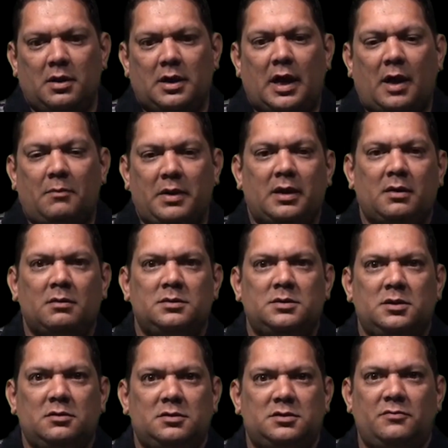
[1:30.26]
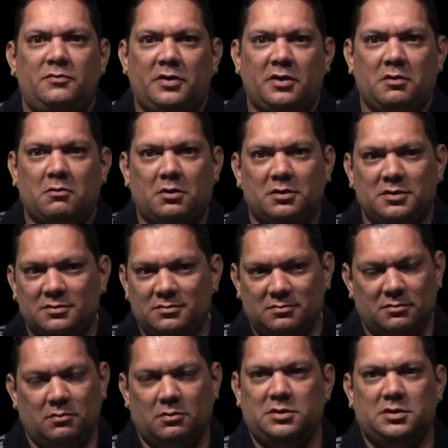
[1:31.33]
coming to the civilian world
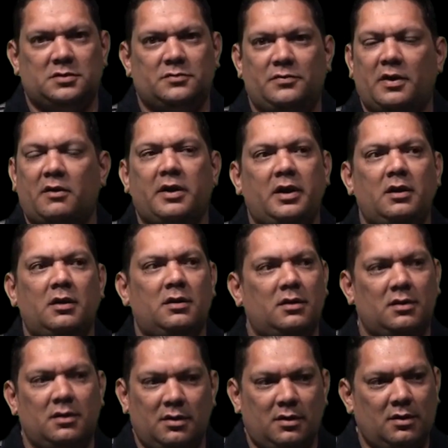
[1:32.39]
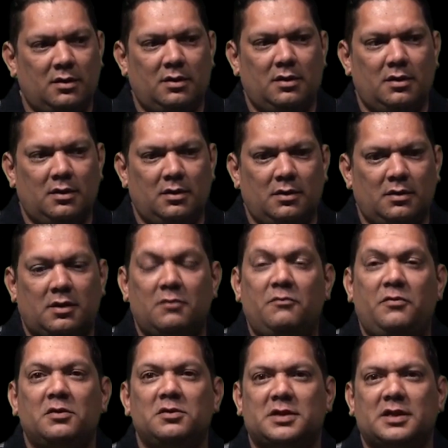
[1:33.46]
was just very
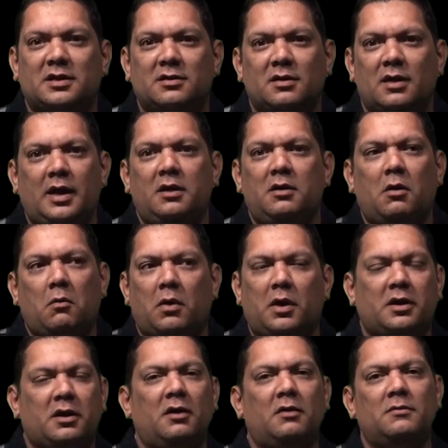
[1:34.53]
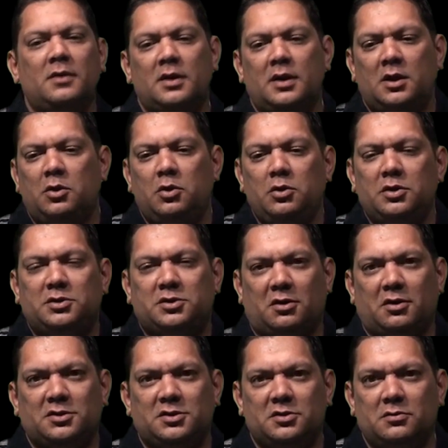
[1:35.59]
confusing. I didn't know where to go, who to
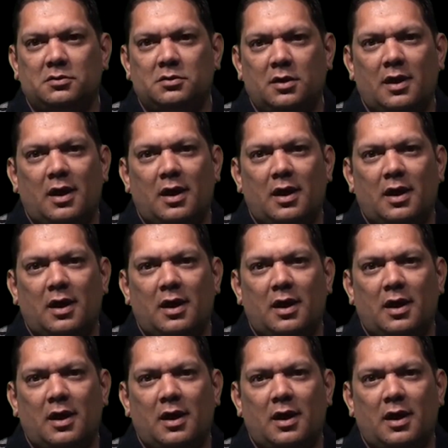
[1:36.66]
turn to.